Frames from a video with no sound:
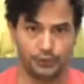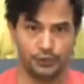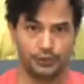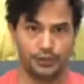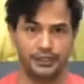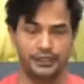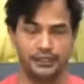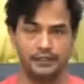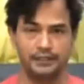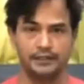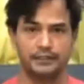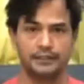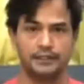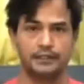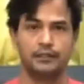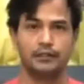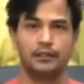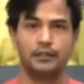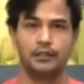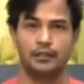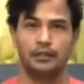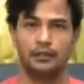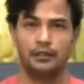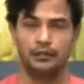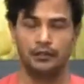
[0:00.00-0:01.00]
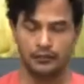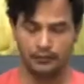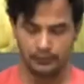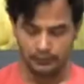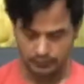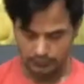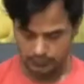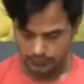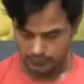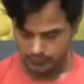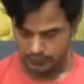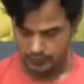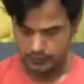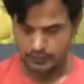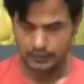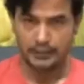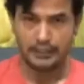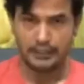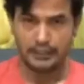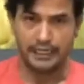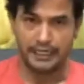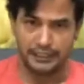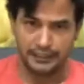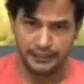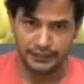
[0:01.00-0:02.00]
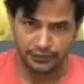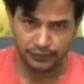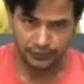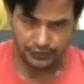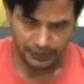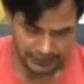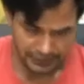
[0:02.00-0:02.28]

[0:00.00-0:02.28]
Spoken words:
your heels, and your